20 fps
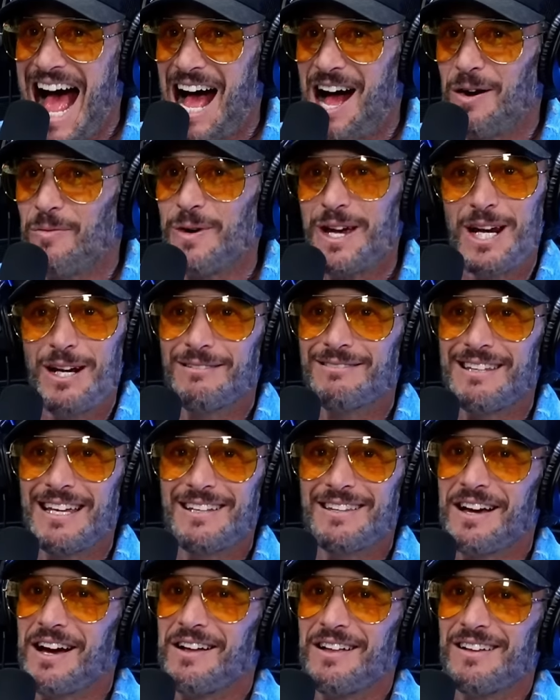we don't think
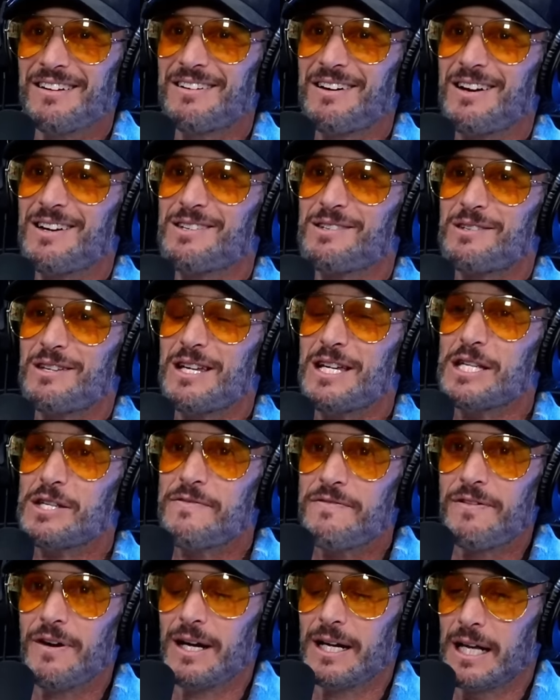the Holocaust is
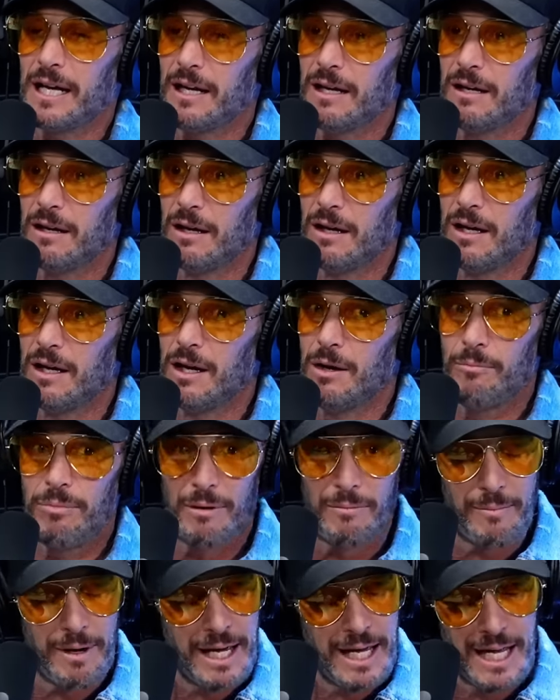funny. But
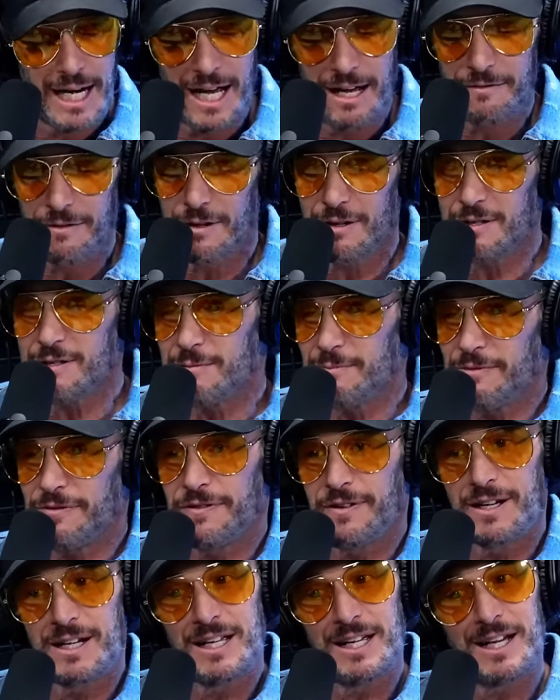man, I've heard some
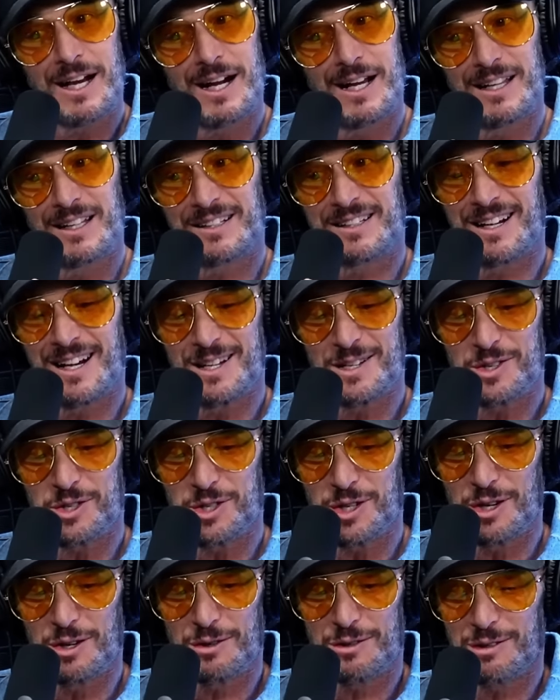funny Holocaust
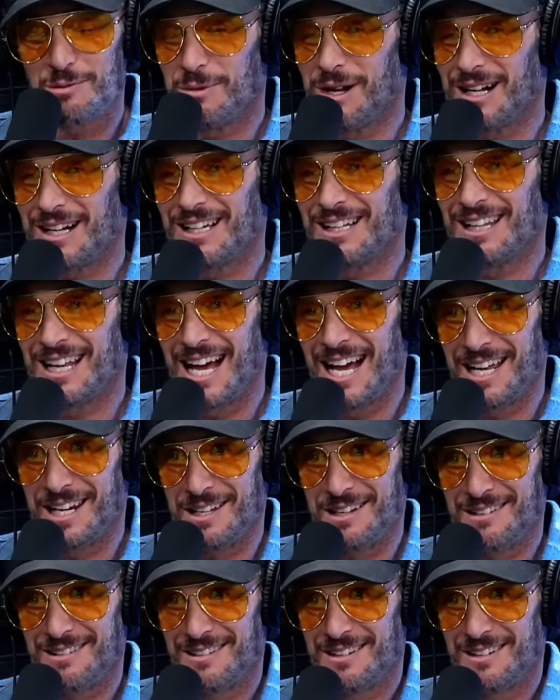jokes. I'm not gonna lie to you.